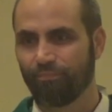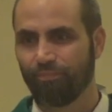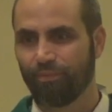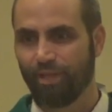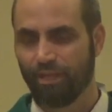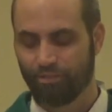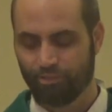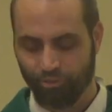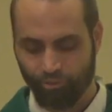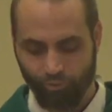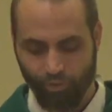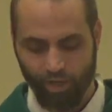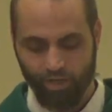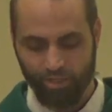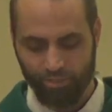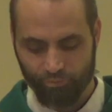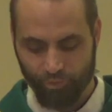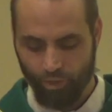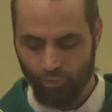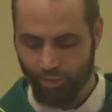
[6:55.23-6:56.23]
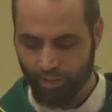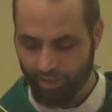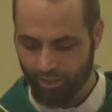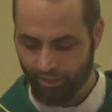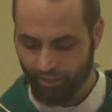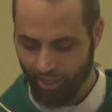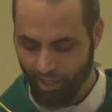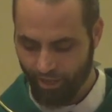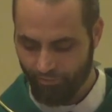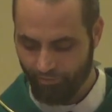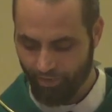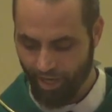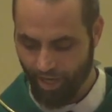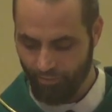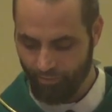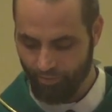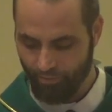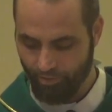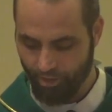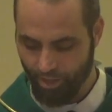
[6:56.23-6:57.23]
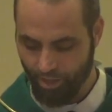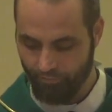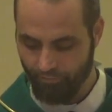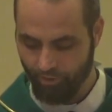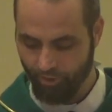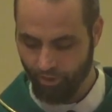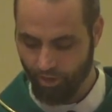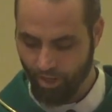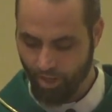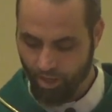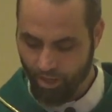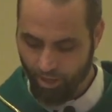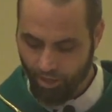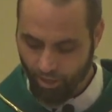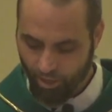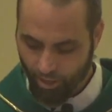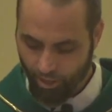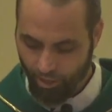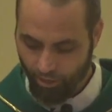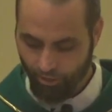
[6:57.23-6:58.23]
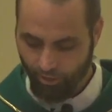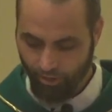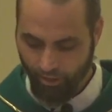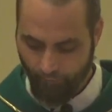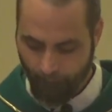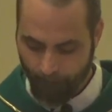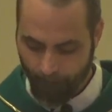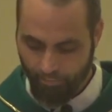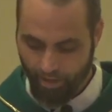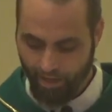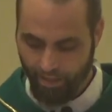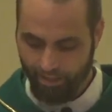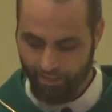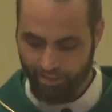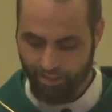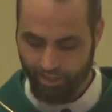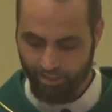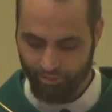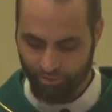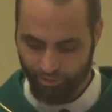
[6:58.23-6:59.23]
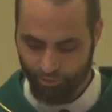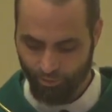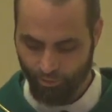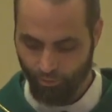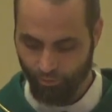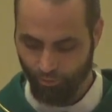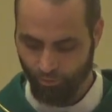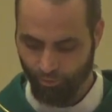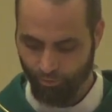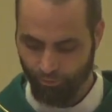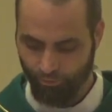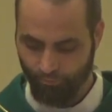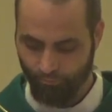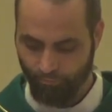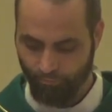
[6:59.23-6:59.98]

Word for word: It's the greatest way we can love God with all of our heart, mind, and soul.